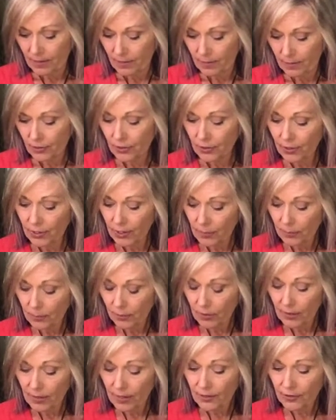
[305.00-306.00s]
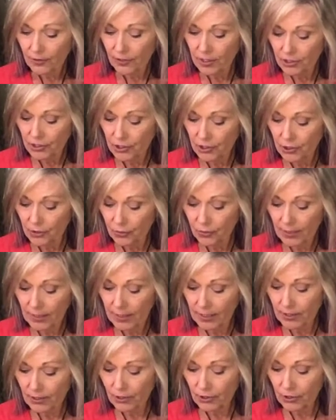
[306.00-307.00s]
You're going to pull on your
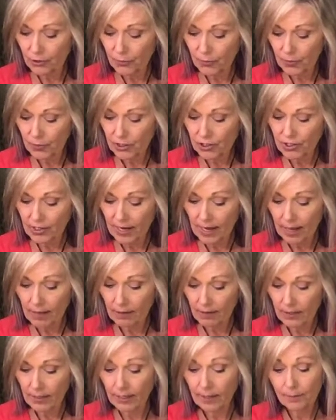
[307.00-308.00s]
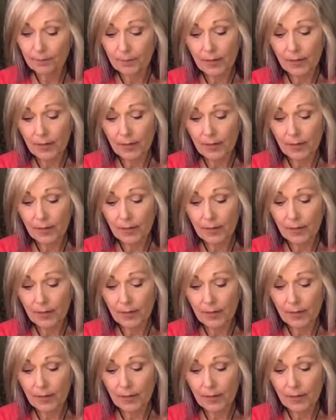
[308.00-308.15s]
ingenuity and your originality,